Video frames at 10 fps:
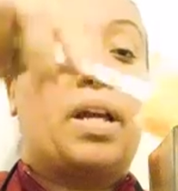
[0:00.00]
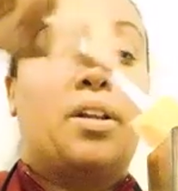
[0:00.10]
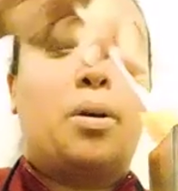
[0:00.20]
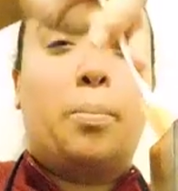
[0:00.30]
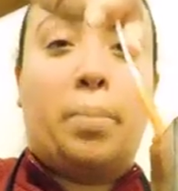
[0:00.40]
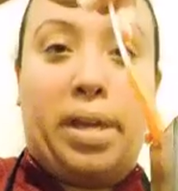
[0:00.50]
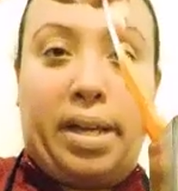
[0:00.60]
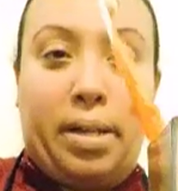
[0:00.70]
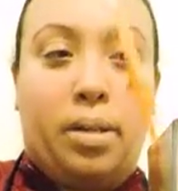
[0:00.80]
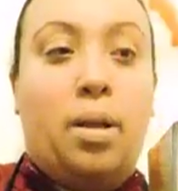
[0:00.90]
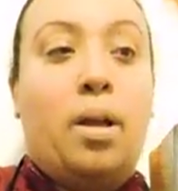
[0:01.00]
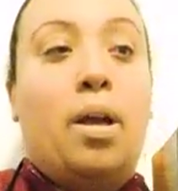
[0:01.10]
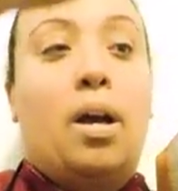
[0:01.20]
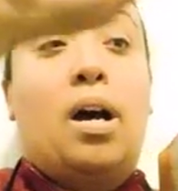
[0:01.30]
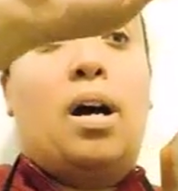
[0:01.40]
planning on making
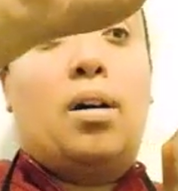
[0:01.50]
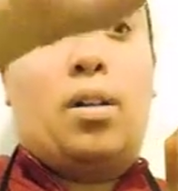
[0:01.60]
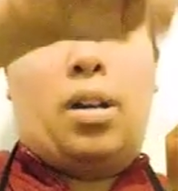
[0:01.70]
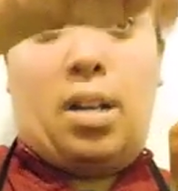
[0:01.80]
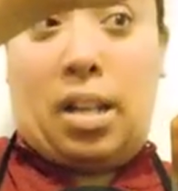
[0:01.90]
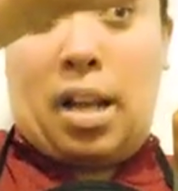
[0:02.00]
a